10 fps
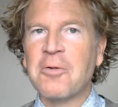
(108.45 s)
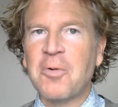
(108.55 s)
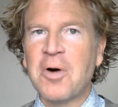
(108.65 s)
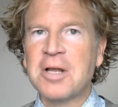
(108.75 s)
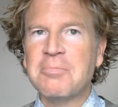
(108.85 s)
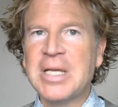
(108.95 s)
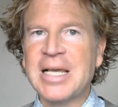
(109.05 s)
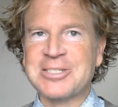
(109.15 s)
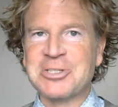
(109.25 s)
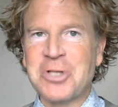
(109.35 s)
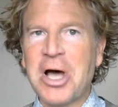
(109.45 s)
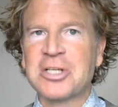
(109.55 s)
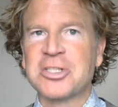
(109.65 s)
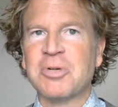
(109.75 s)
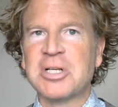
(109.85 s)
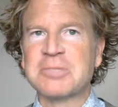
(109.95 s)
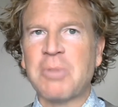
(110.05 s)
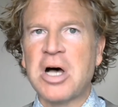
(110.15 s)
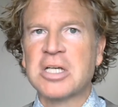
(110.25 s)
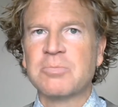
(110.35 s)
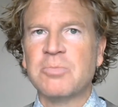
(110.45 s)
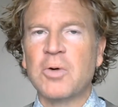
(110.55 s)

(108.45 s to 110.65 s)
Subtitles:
We want to be as knowledgeable as possible.